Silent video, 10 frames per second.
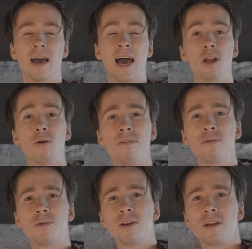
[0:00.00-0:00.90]
Hello
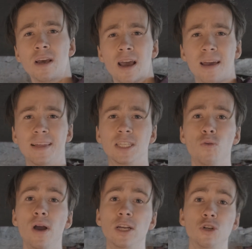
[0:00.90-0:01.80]
everyone, in this
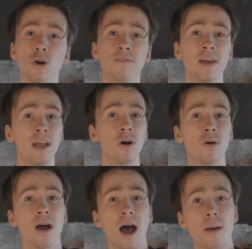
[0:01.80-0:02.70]
quick short video
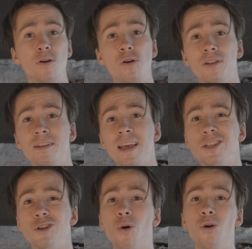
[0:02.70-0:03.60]
I'm going to
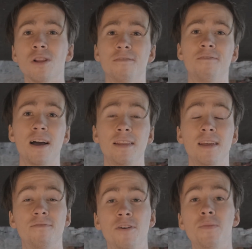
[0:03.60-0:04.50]
teach you all the fighting
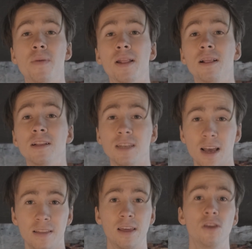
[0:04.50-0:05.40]
fundamentals
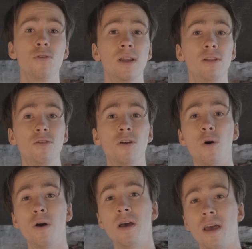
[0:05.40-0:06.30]
that you need to
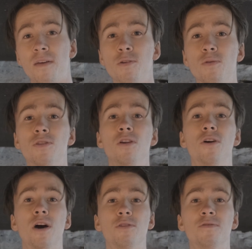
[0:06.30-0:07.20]
know if you want to
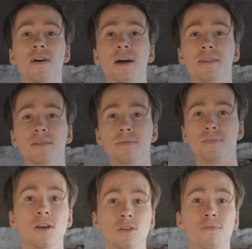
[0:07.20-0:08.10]
learn how to fight.
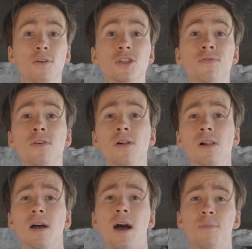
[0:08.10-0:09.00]
So first of all,
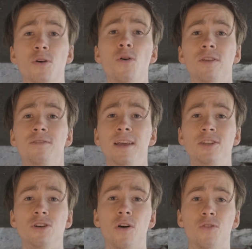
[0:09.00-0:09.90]
I'm going to teach
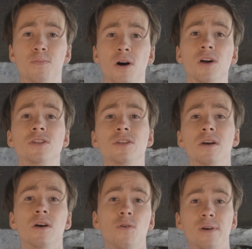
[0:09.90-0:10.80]
you how to punch
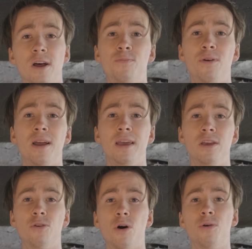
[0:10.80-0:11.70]
without breaking
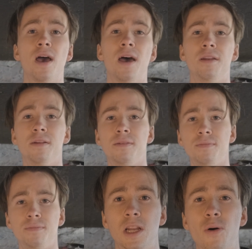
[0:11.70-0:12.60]
your own hand.
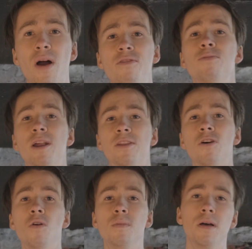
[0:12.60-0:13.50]
Now everyone at
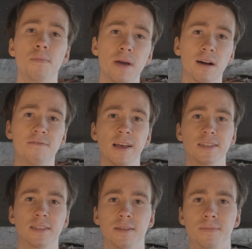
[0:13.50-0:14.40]
home, make a
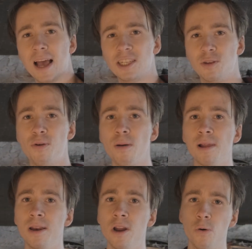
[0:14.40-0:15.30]
fist. As you
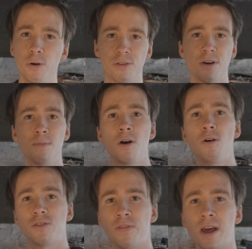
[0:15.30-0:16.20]
probably know, your thumb
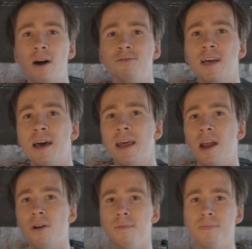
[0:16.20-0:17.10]
goes on the outside
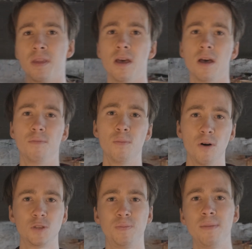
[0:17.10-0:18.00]
here, but
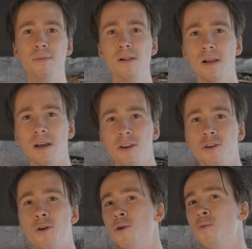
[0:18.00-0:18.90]
most people
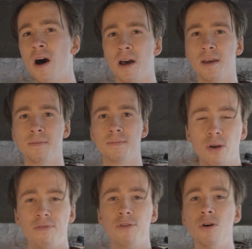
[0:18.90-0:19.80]
don't know why. So
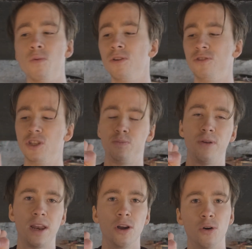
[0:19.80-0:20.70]
if you don't want to
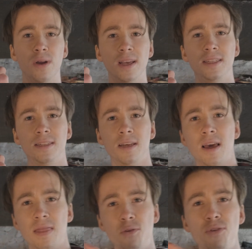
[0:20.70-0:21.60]
sprain your wrist,
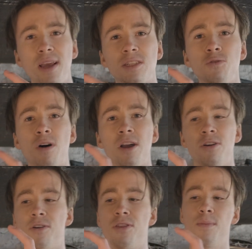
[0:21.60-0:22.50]
the reason why your
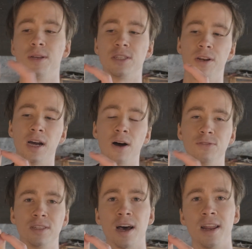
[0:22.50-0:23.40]
thumb is on the
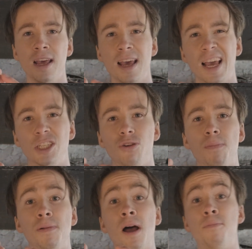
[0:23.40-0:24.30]
outside is to
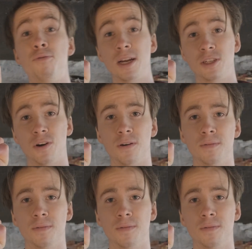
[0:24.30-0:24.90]
apply pressure.